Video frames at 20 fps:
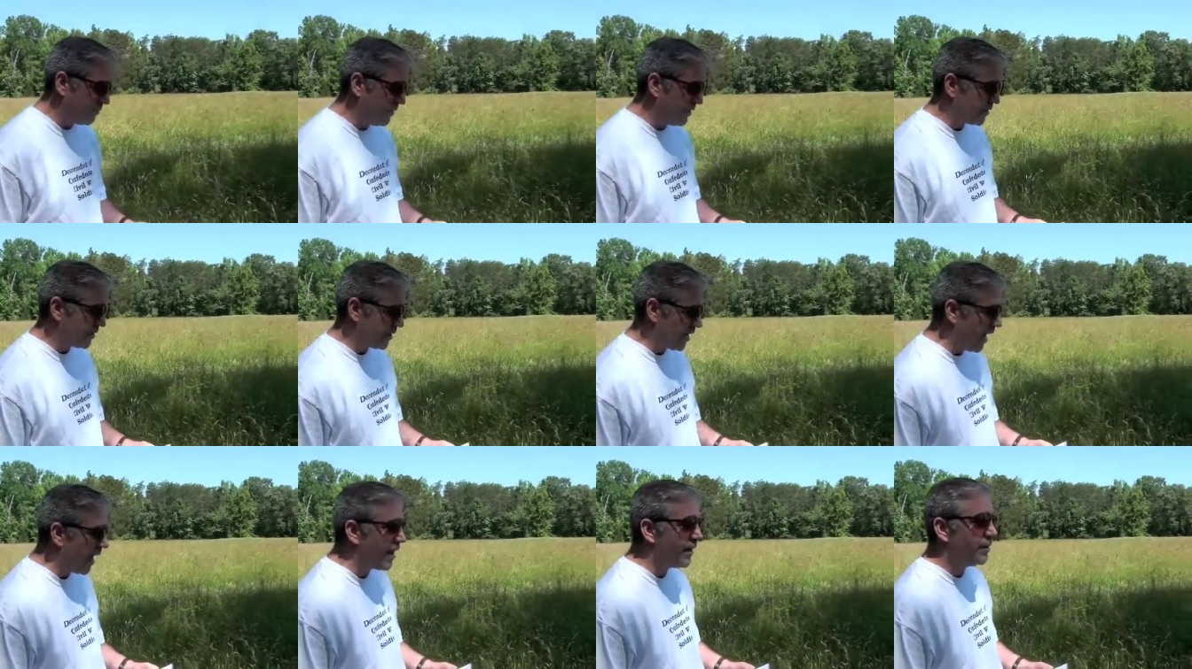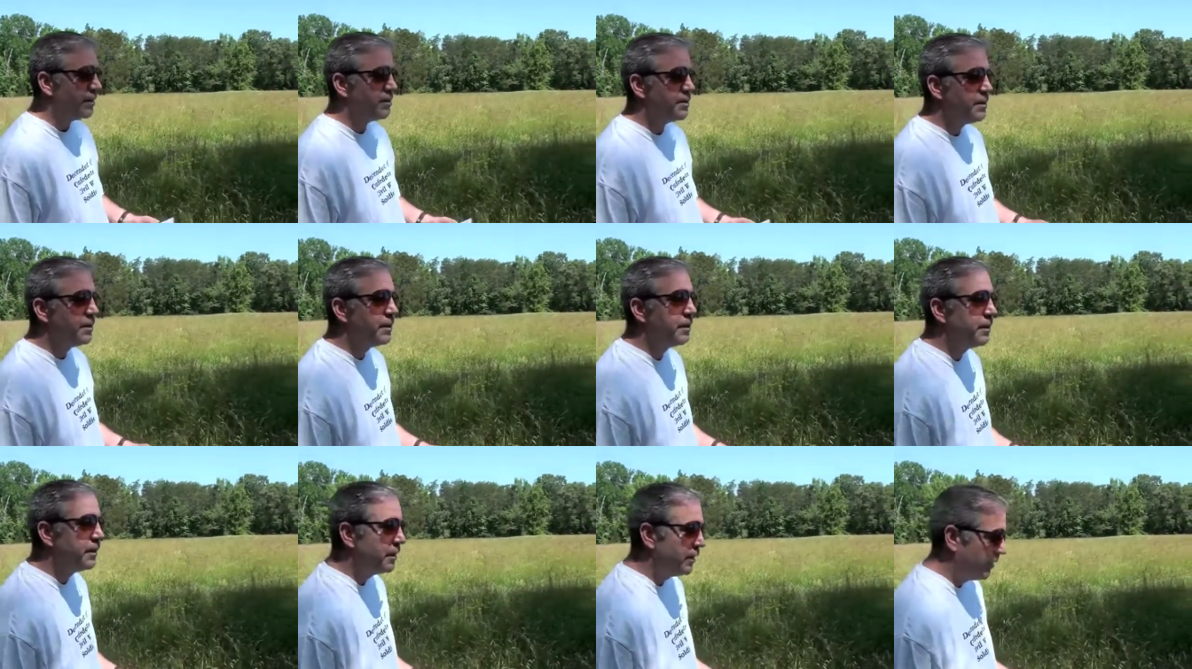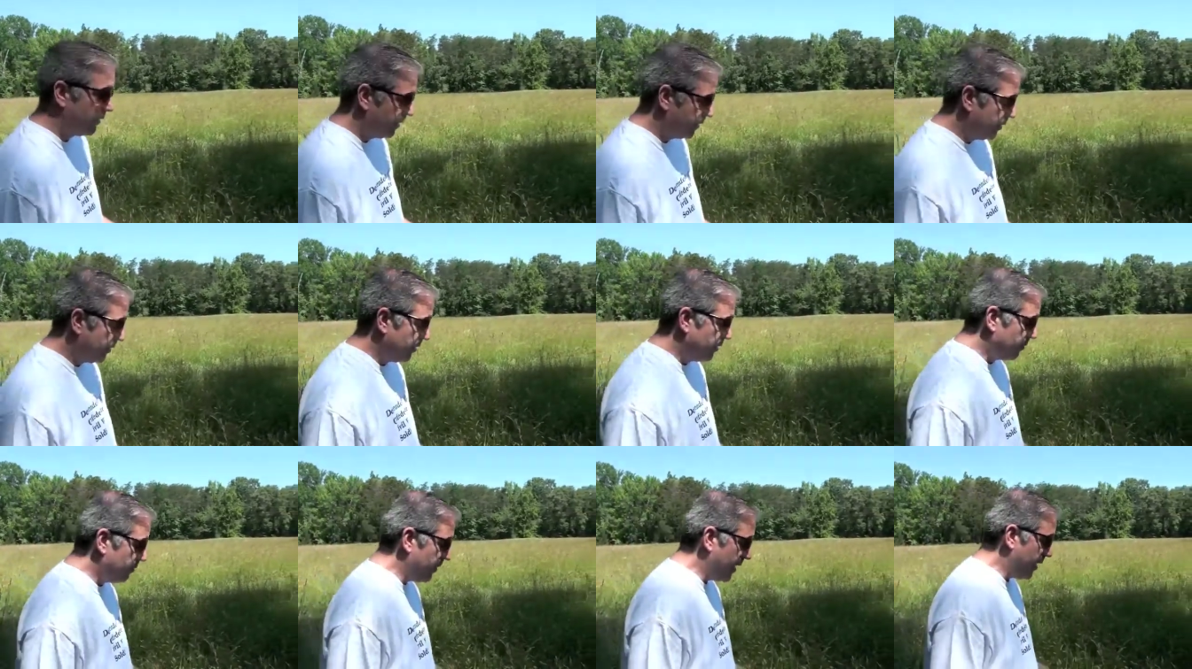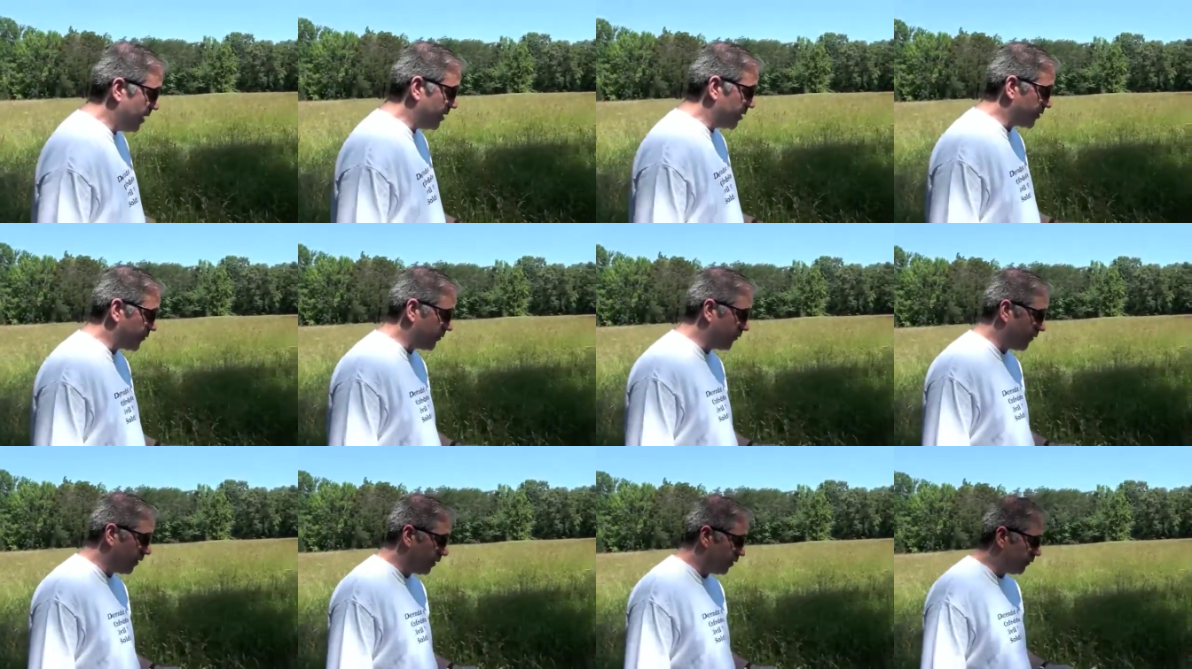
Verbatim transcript: be scattered. May his fo